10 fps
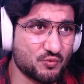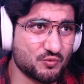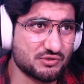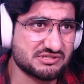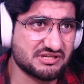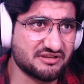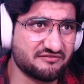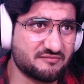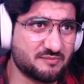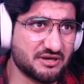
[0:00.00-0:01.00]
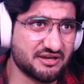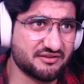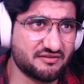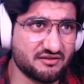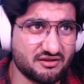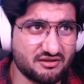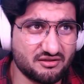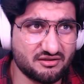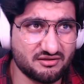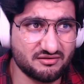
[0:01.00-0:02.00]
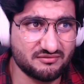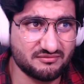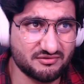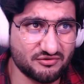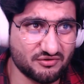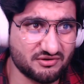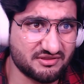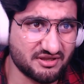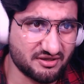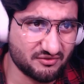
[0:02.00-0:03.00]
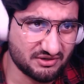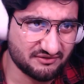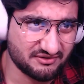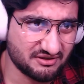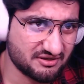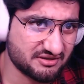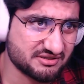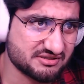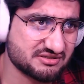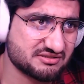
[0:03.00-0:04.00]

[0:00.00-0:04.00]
Saved by the hook thing, whatever that is.